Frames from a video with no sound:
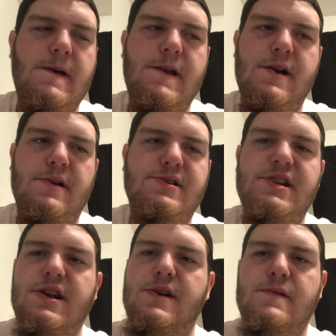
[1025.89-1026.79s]
You know, just
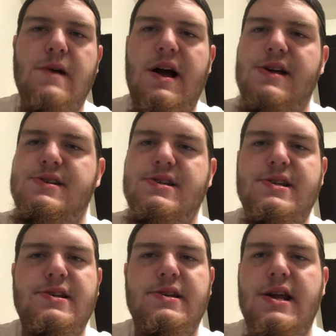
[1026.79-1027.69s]
needed to
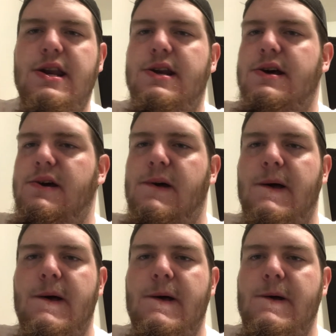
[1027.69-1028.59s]
rest, needed to
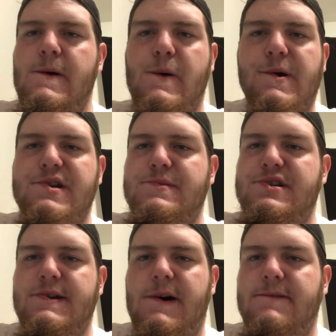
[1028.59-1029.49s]
order some
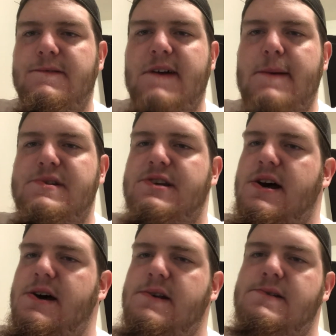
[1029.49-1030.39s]
shit off of
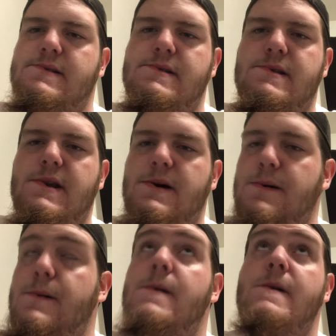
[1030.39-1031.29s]
Amazon, you
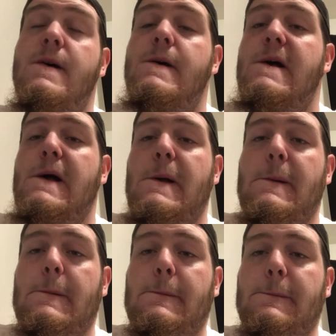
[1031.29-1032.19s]
know,
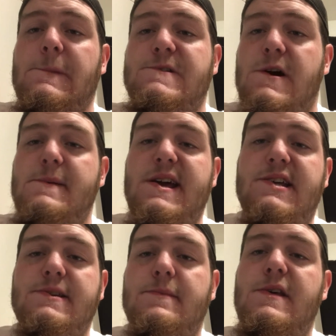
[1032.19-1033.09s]
start
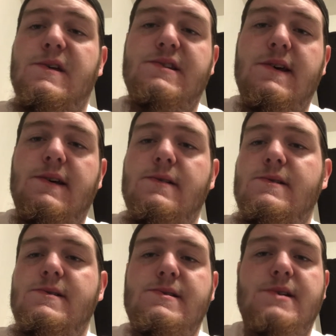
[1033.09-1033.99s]
making some music,
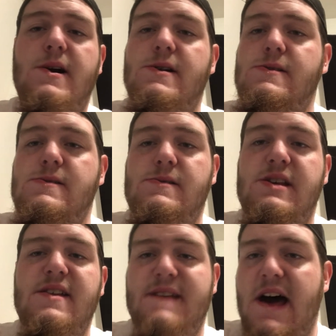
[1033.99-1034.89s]
start
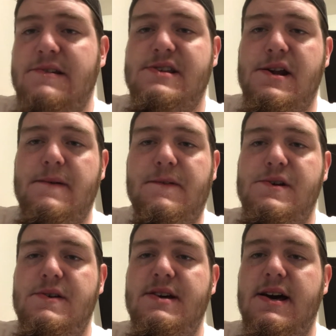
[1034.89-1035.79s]
getting that set up for
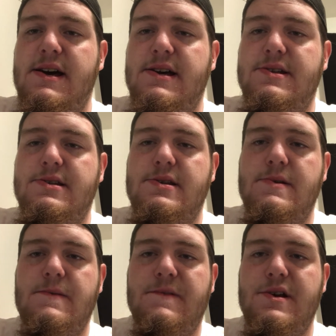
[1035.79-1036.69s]
you guys,
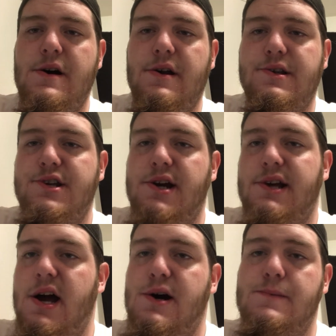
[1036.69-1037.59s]
for you all to check
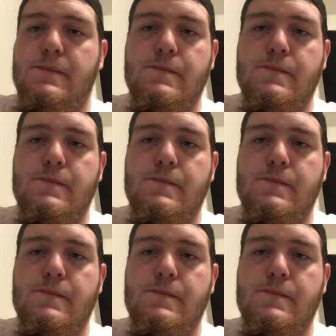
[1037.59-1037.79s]
out.